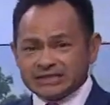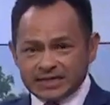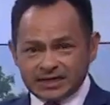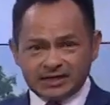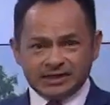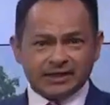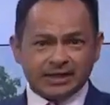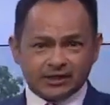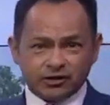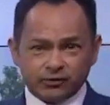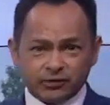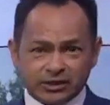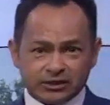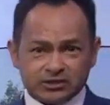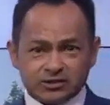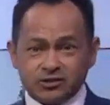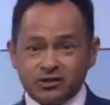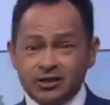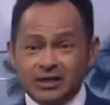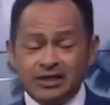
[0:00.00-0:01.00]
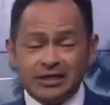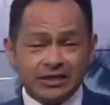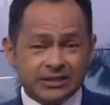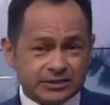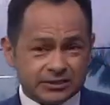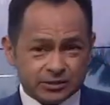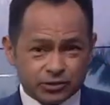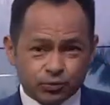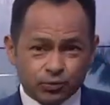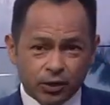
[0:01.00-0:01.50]
heading that direction, the
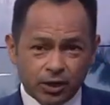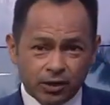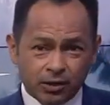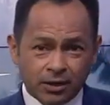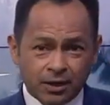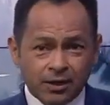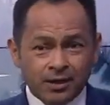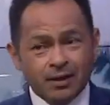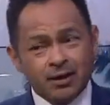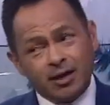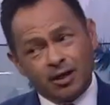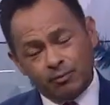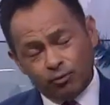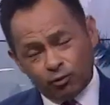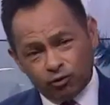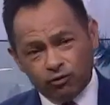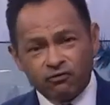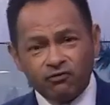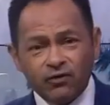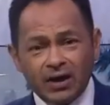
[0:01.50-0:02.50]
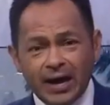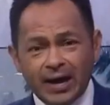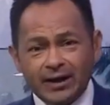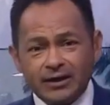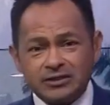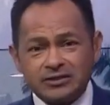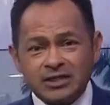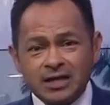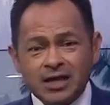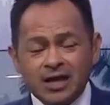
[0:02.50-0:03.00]
heat as well and more
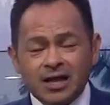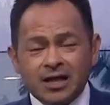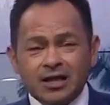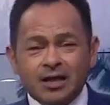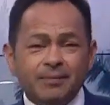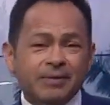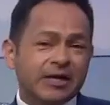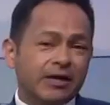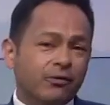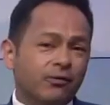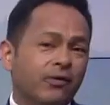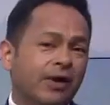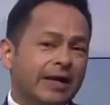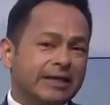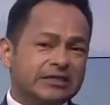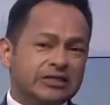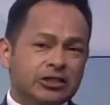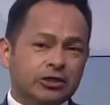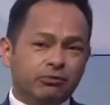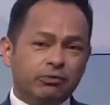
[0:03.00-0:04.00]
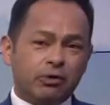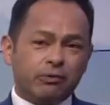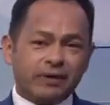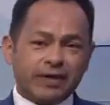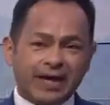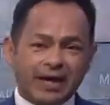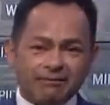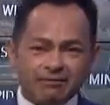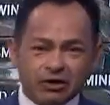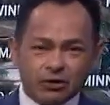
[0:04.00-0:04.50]
fires. Let me get right to what we
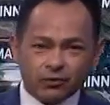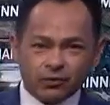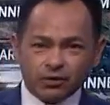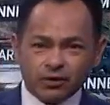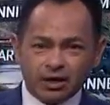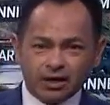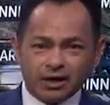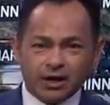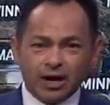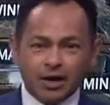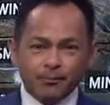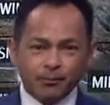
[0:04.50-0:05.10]
have going on. High